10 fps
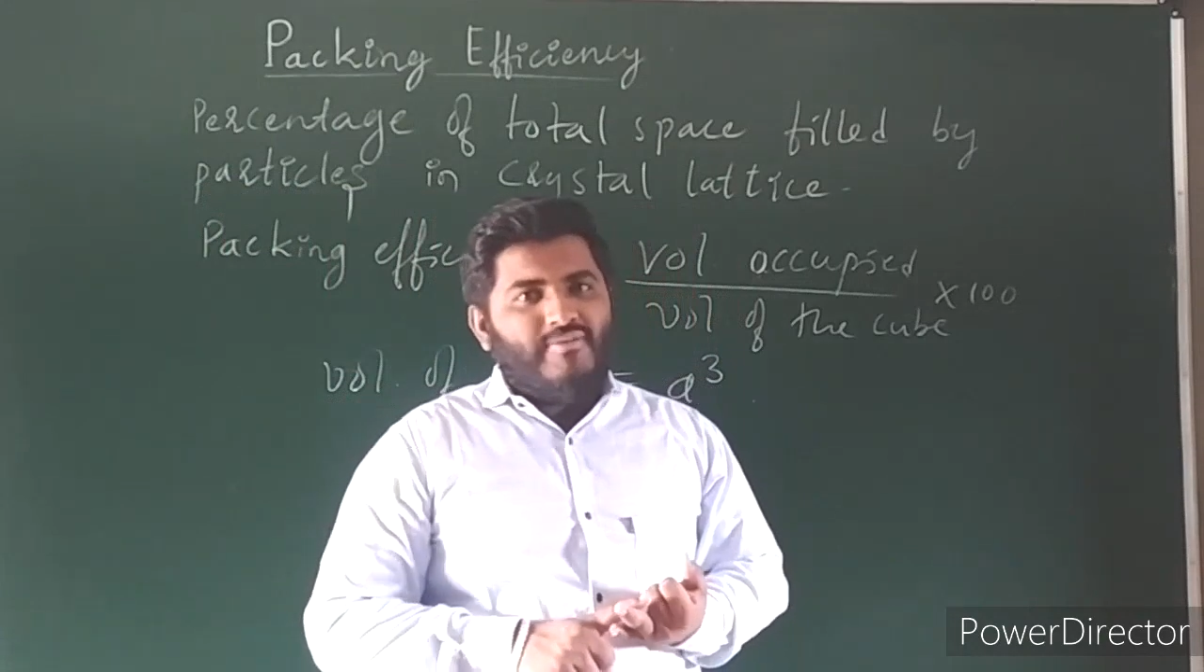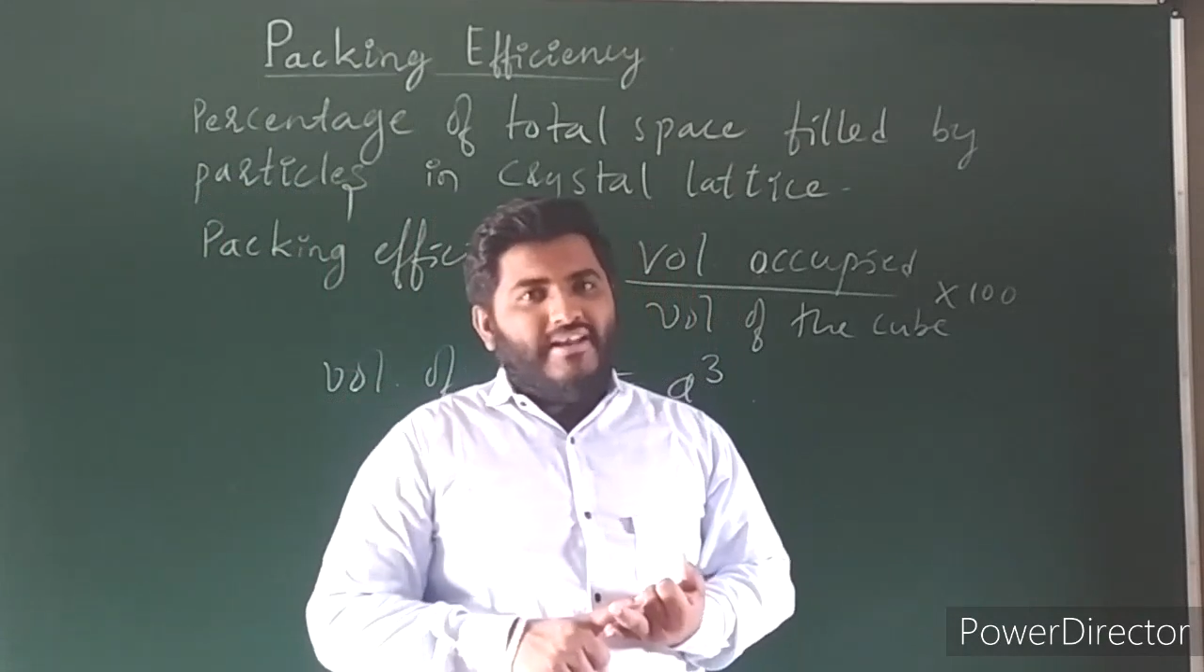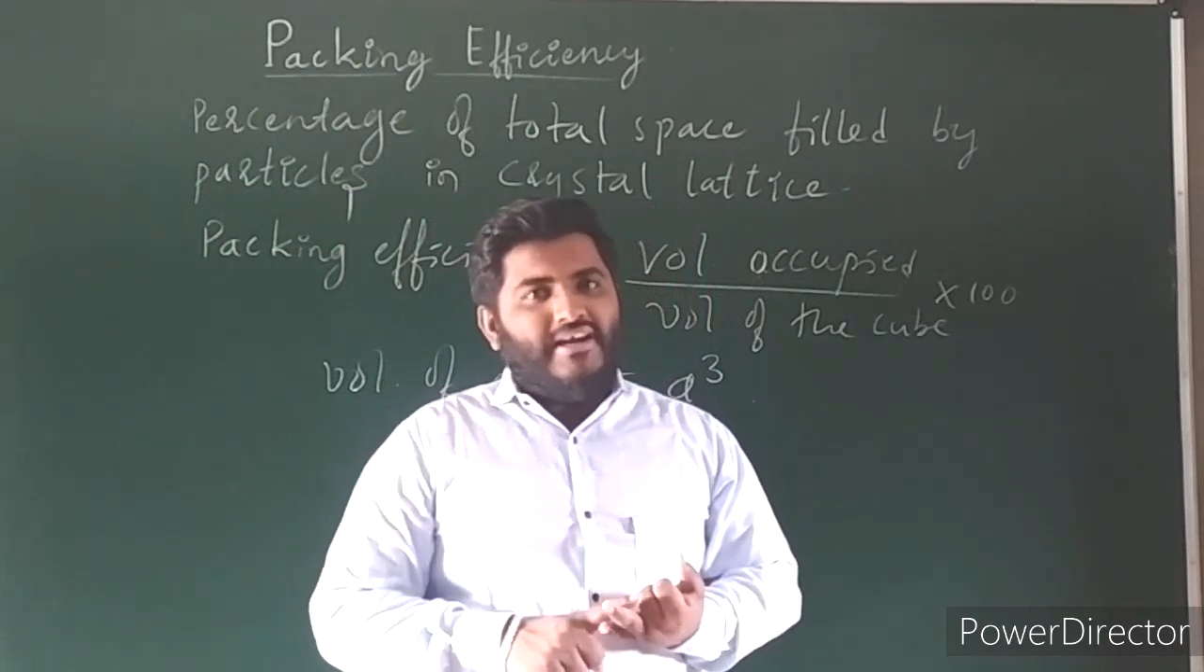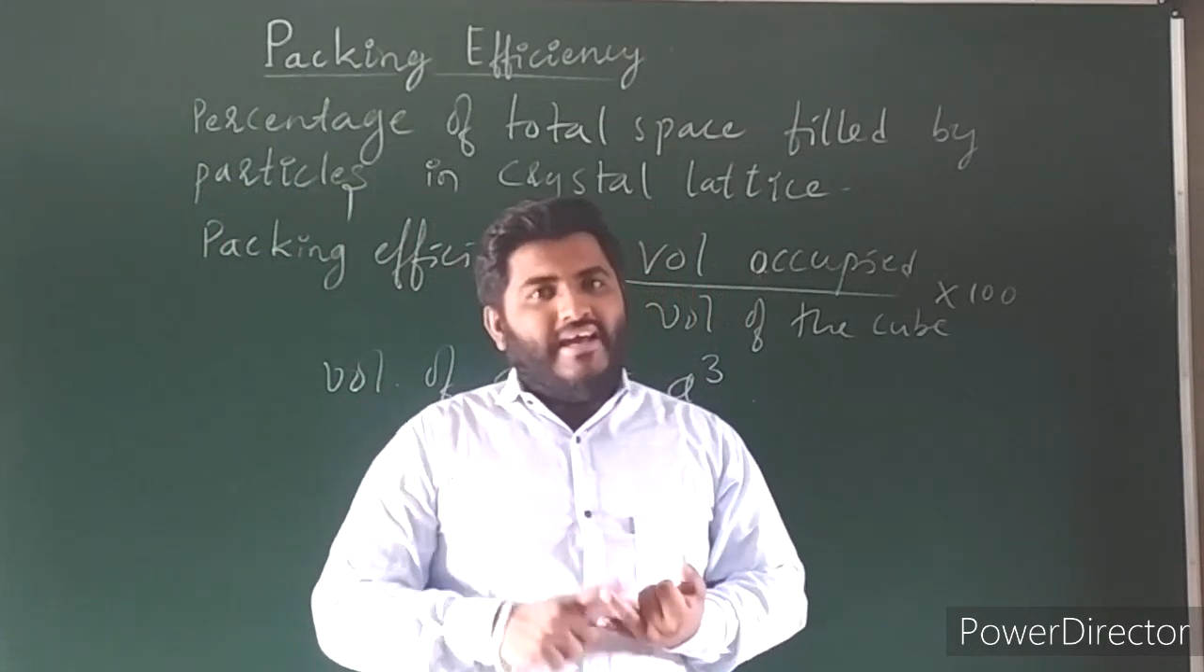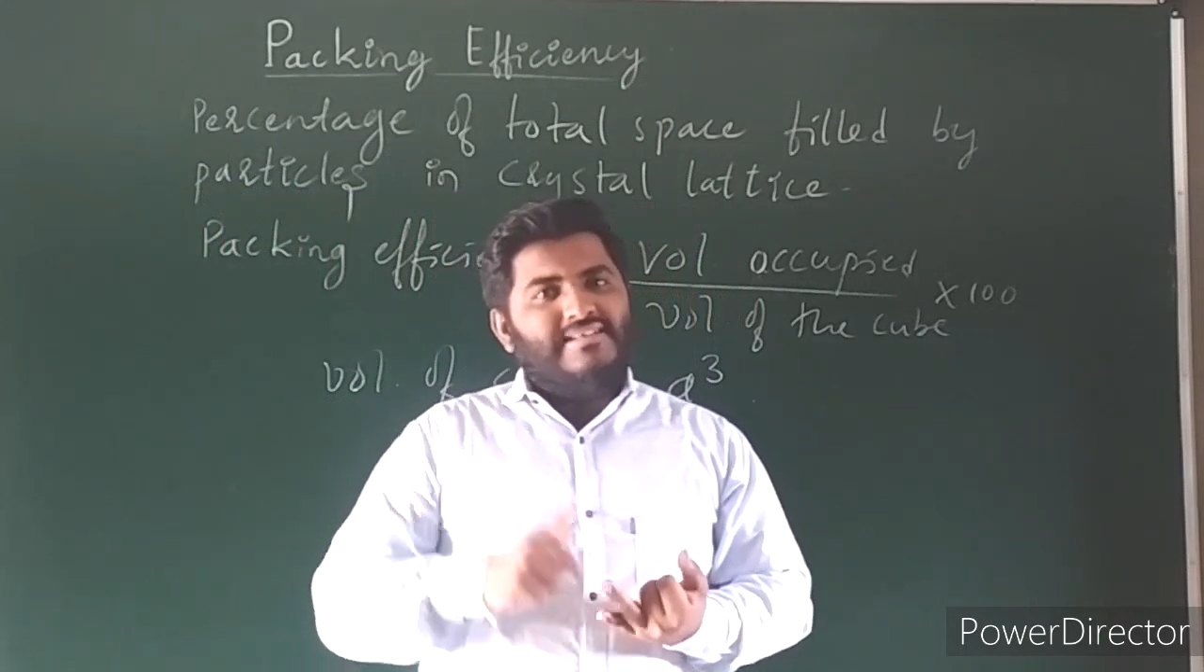
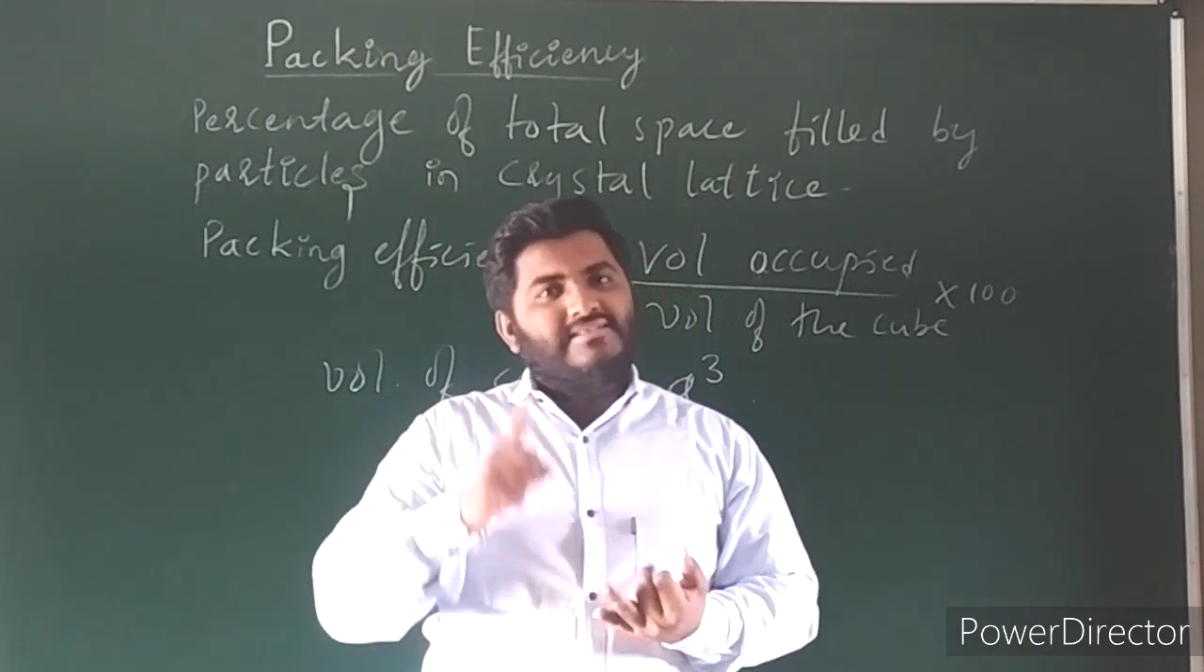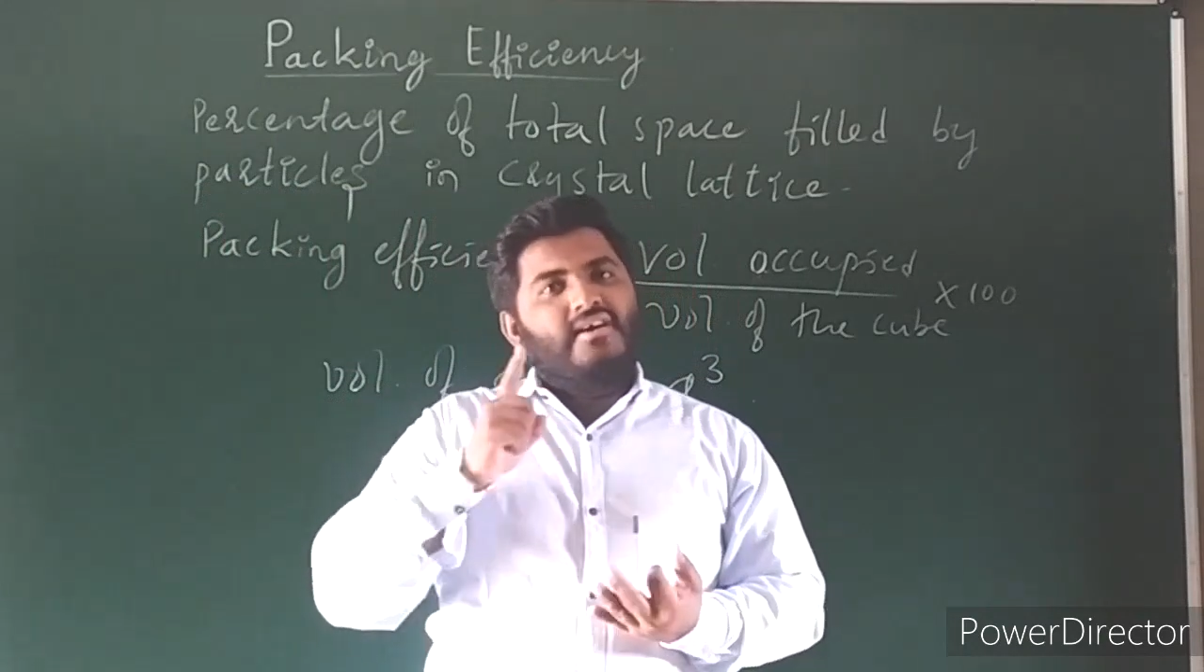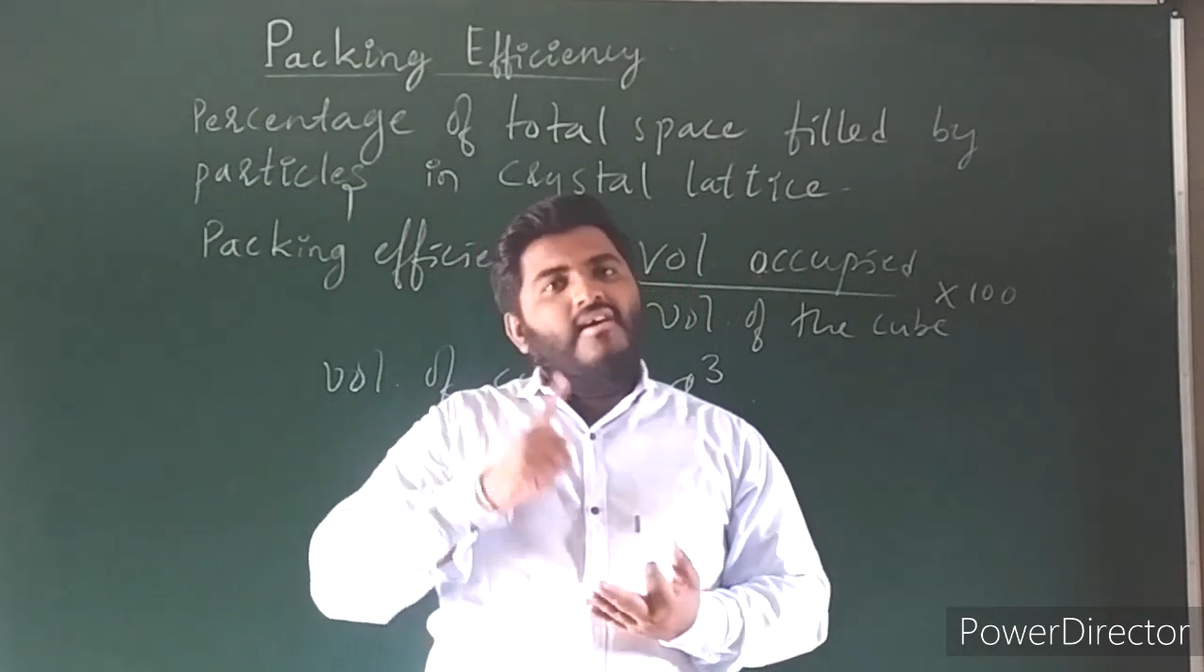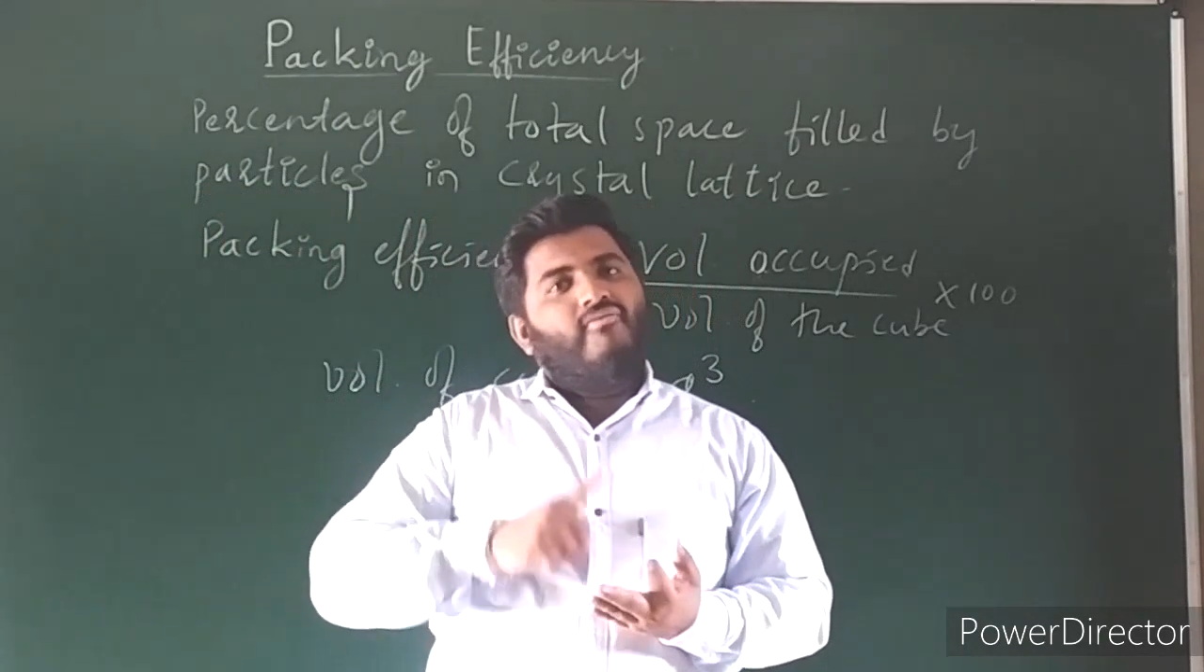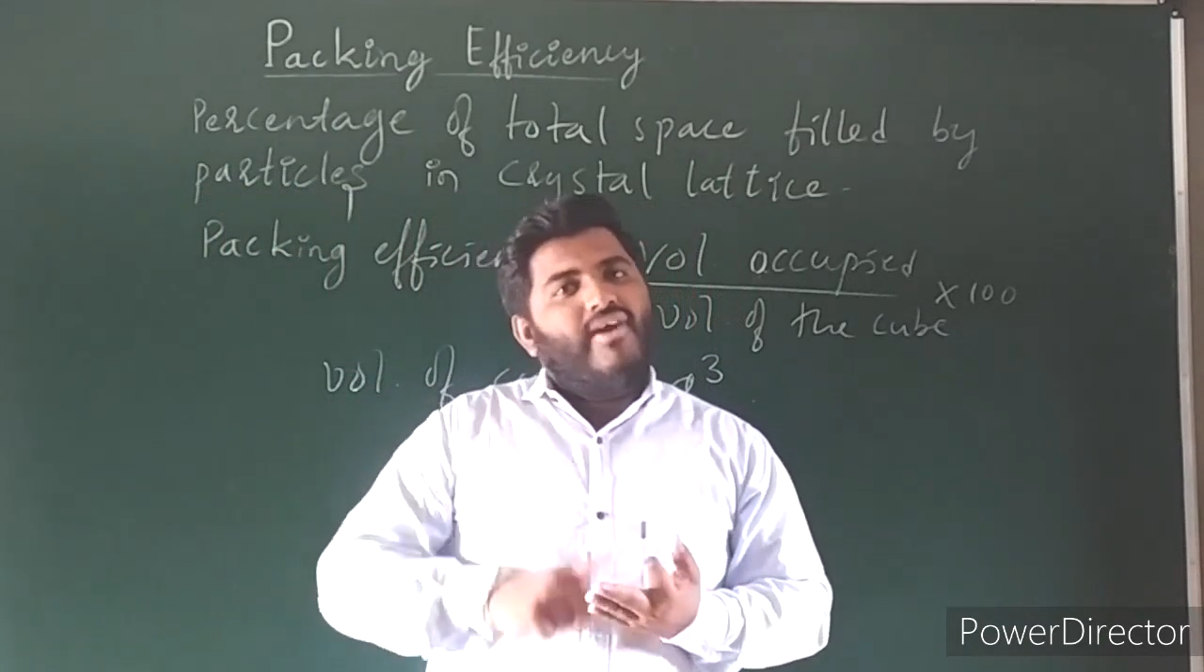cubic lattice,